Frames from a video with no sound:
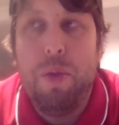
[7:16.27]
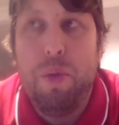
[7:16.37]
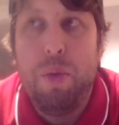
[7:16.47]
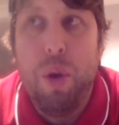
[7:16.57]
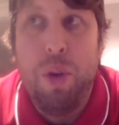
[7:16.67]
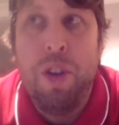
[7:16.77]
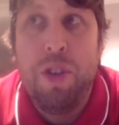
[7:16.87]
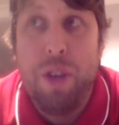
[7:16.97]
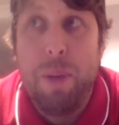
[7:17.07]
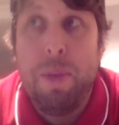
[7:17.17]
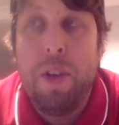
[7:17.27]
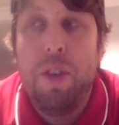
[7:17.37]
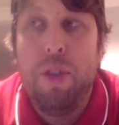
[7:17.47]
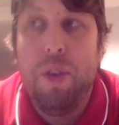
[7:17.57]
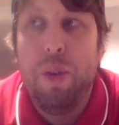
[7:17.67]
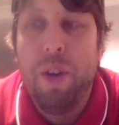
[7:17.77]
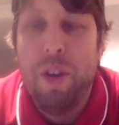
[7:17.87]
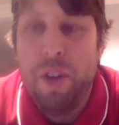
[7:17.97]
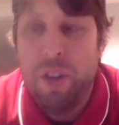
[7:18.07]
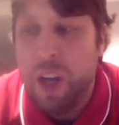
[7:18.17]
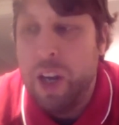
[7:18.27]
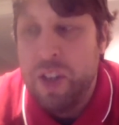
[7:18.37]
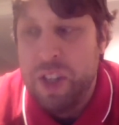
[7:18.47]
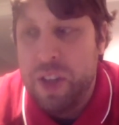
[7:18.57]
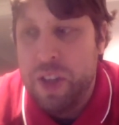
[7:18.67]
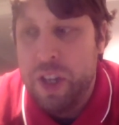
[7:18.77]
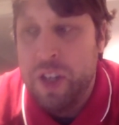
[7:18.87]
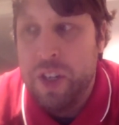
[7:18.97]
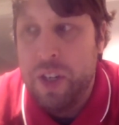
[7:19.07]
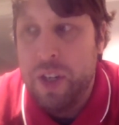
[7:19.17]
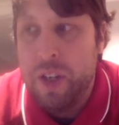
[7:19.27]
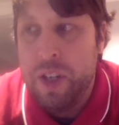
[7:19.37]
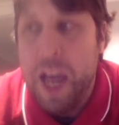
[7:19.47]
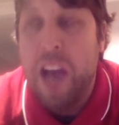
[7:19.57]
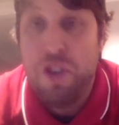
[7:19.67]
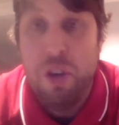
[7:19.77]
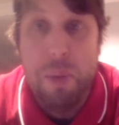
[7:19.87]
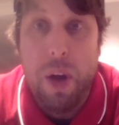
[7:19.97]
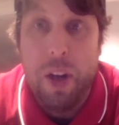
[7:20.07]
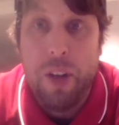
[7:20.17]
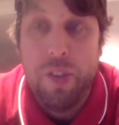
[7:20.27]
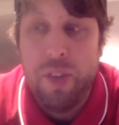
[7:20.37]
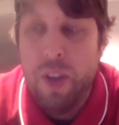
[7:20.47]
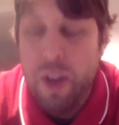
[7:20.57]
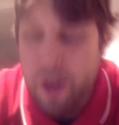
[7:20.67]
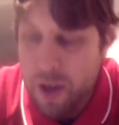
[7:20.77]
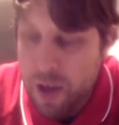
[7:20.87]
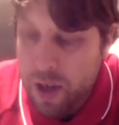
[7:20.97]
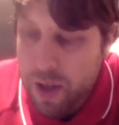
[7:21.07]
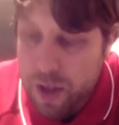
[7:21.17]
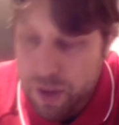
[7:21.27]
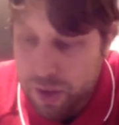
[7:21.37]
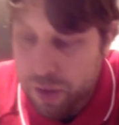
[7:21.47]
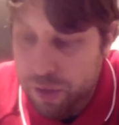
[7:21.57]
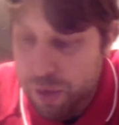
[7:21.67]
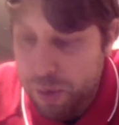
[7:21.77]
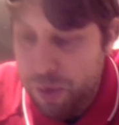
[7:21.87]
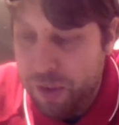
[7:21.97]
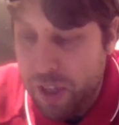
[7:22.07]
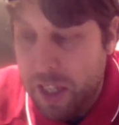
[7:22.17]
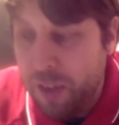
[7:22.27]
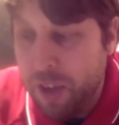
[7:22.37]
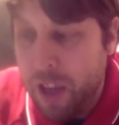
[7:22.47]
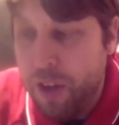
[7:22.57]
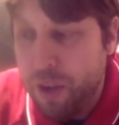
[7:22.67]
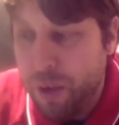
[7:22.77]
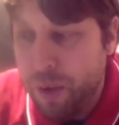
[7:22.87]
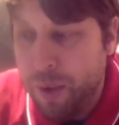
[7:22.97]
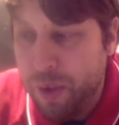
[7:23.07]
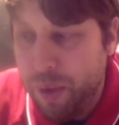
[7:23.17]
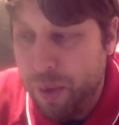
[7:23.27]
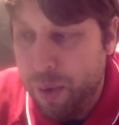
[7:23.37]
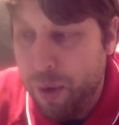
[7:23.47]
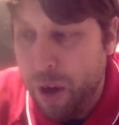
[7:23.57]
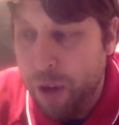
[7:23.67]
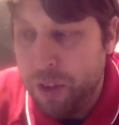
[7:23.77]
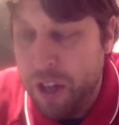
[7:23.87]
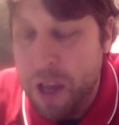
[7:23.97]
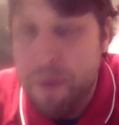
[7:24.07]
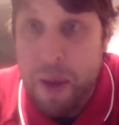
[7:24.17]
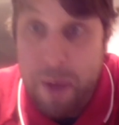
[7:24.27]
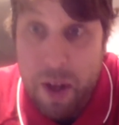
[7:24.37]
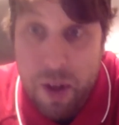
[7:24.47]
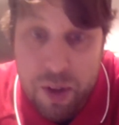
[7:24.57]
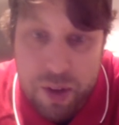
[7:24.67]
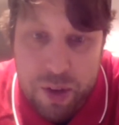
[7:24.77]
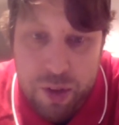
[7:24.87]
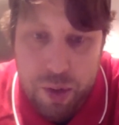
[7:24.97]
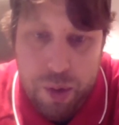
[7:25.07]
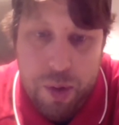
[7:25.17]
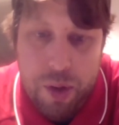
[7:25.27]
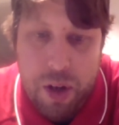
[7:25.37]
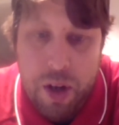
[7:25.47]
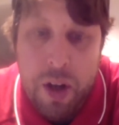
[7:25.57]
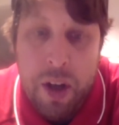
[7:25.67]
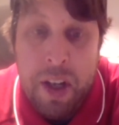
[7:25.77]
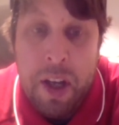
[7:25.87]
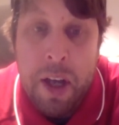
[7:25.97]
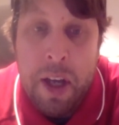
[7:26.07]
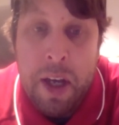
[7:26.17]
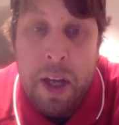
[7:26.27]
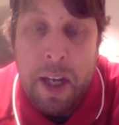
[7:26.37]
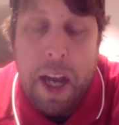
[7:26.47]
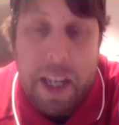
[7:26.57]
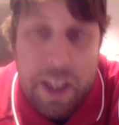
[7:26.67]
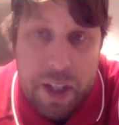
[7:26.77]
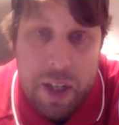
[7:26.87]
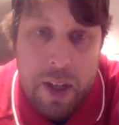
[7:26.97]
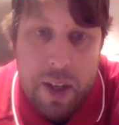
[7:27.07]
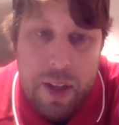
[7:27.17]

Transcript: road trip to a lot of the national parks. This is to Singing Sand Dune, through Alton ML, to Kainda.